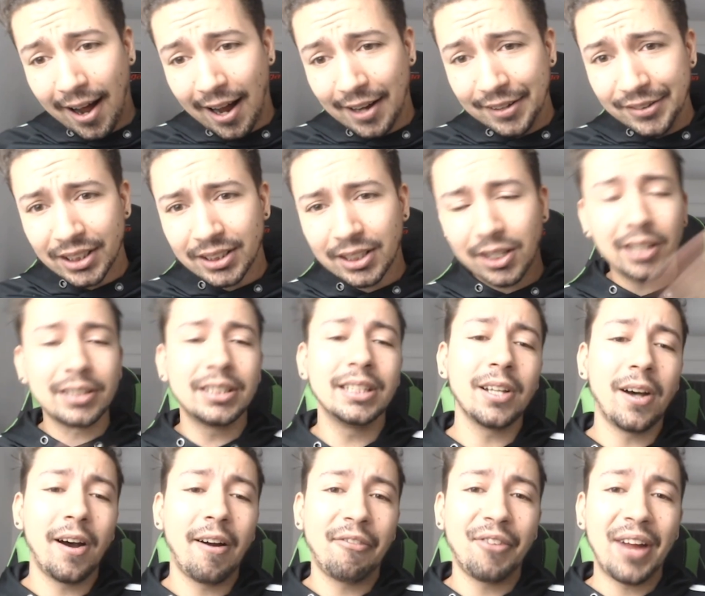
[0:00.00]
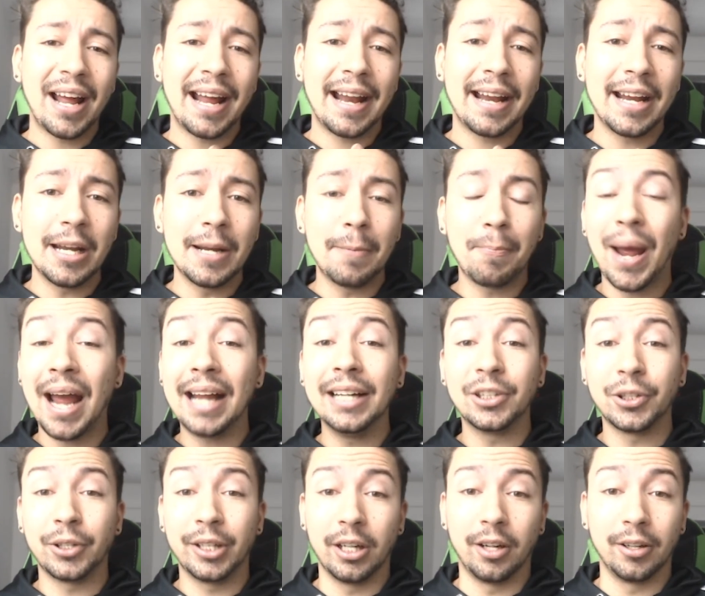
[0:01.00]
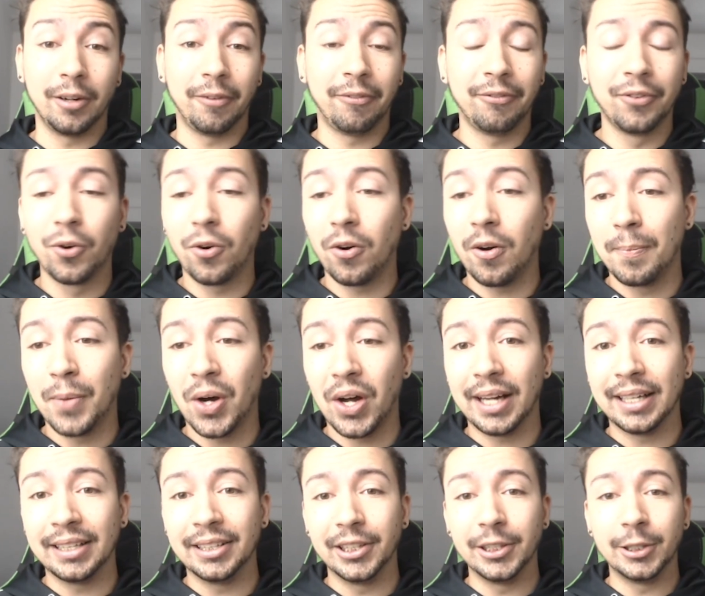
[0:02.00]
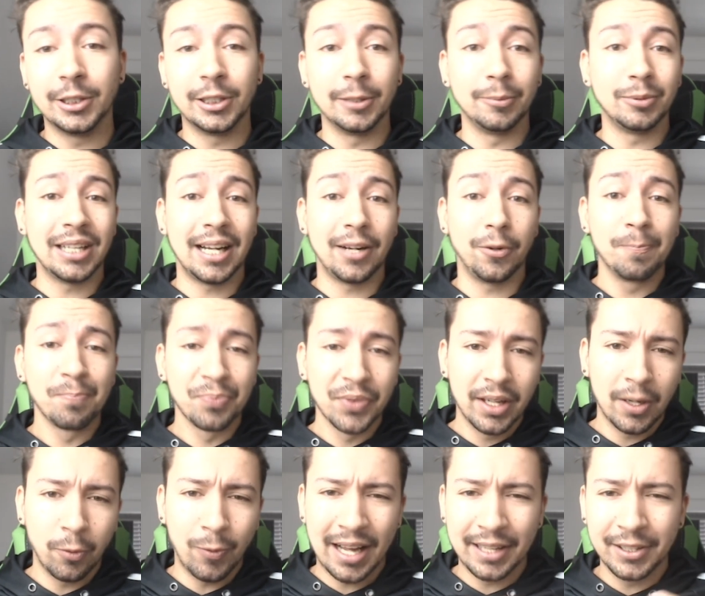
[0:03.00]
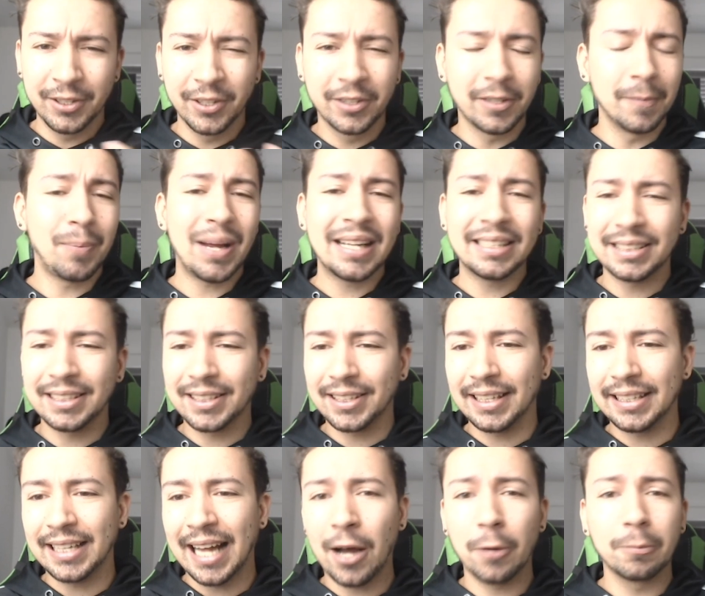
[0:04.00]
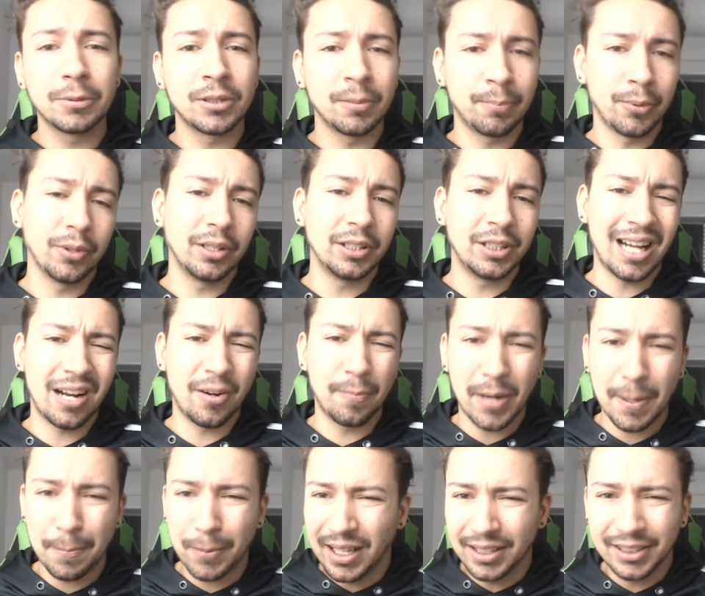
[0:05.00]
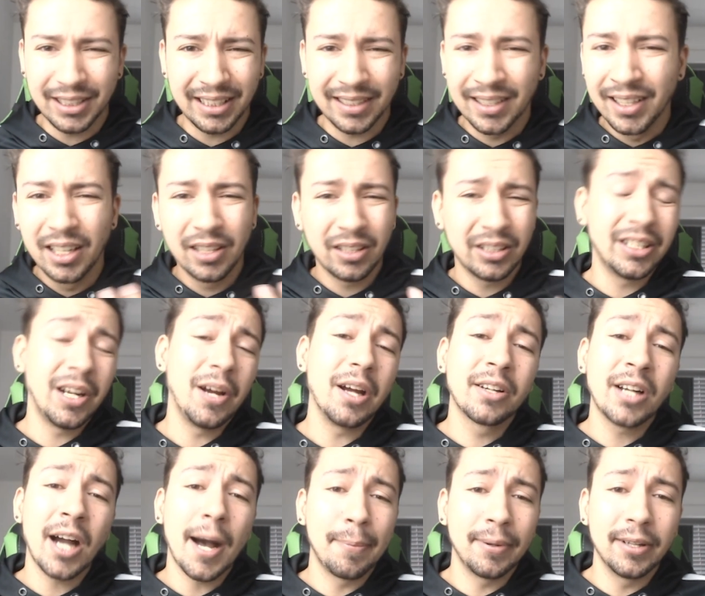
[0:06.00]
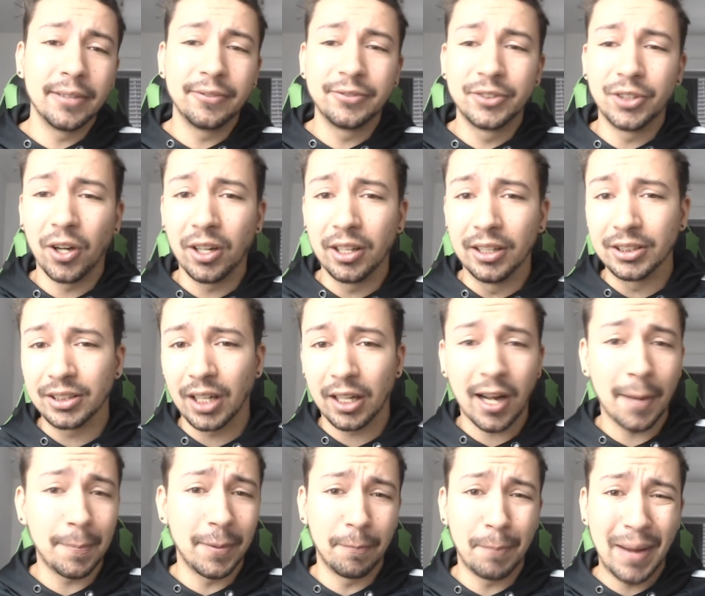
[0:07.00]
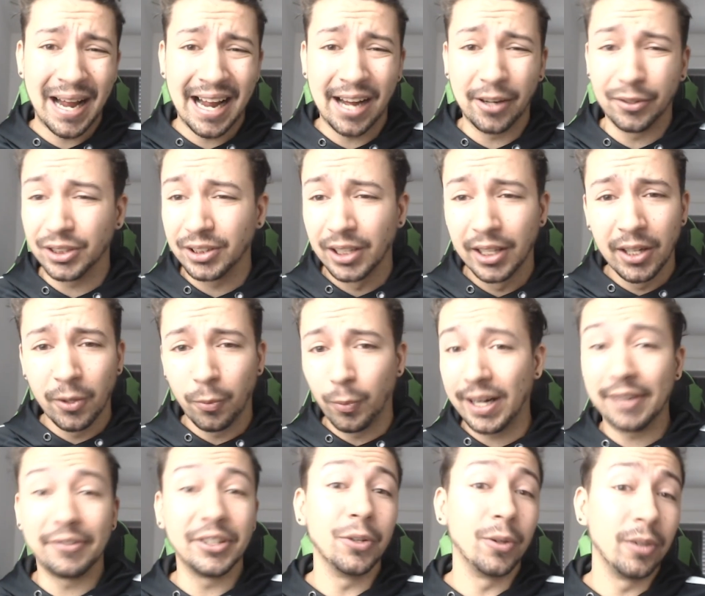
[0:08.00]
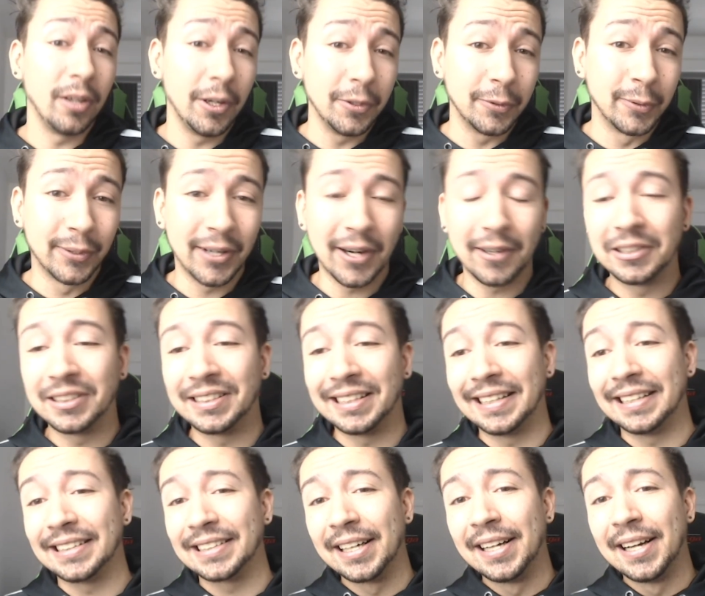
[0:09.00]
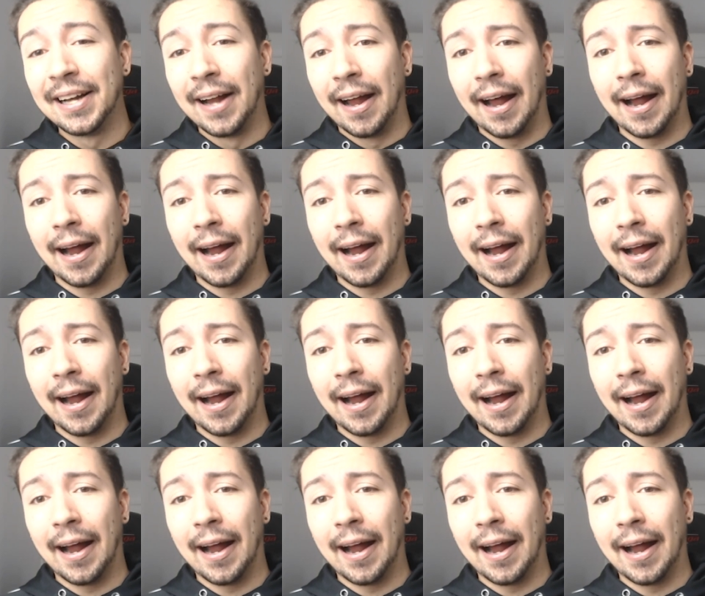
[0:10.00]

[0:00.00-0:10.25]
I've started off a Patreon for my YouTube channel, where you can basically help support the channel by pledging, you know, a couple of dollars, a couple of pounds, whatever your local currency is,